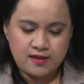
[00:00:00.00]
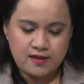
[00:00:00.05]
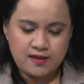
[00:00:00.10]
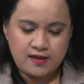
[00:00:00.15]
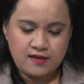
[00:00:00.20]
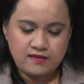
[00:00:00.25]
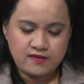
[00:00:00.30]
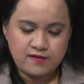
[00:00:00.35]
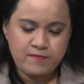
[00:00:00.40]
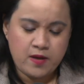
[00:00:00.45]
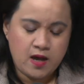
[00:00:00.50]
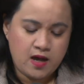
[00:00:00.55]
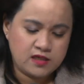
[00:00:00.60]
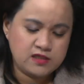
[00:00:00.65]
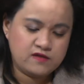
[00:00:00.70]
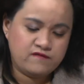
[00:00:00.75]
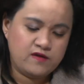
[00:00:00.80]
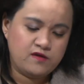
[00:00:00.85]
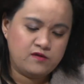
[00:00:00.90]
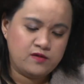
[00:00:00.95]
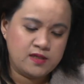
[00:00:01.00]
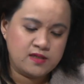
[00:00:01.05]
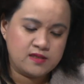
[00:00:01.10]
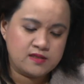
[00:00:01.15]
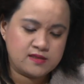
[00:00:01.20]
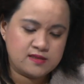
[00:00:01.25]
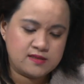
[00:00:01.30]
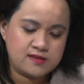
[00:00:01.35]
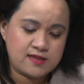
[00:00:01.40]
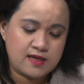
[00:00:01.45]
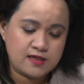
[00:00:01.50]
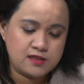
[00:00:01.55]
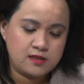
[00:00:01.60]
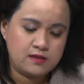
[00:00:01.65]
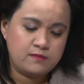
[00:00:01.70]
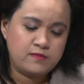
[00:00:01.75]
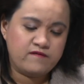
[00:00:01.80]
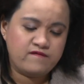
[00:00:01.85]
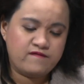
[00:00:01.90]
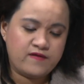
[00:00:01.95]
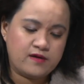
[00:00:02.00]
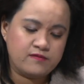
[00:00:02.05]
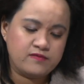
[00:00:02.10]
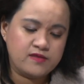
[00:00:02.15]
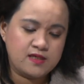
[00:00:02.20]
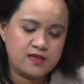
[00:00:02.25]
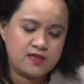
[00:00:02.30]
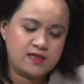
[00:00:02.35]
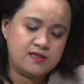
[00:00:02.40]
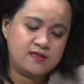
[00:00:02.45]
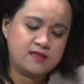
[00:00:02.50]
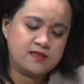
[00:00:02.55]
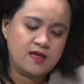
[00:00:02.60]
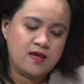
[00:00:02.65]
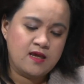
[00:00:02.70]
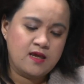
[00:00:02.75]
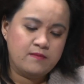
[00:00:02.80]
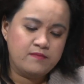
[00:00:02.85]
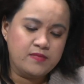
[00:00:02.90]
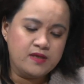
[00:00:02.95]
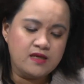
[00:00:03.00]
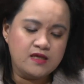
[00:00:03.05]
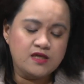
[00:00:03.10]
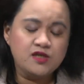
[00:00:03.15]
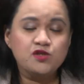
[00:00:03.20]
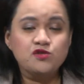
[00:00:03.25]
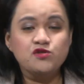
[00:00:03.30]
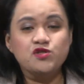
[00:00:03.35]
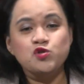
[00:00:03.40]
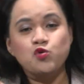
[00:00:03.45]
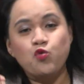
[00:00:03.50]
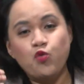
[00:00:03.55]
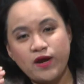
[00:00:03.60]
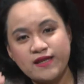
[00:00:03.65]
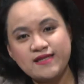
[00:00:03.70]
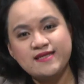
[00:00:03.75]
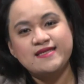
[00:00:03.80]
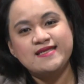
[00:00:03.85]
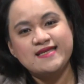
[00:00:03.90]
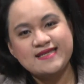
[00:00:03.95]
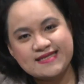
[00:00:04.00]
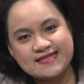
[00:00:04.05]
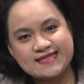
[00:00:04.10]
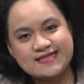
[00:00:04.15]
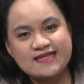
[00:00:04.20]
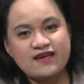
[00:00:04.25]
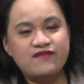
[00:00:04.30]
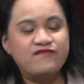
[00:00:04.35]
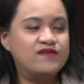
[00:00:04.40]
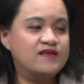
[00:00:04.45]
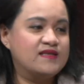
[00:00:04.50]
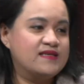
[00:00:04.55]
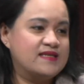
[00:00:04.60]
In the past few years, it's actually been found that he's been issued 27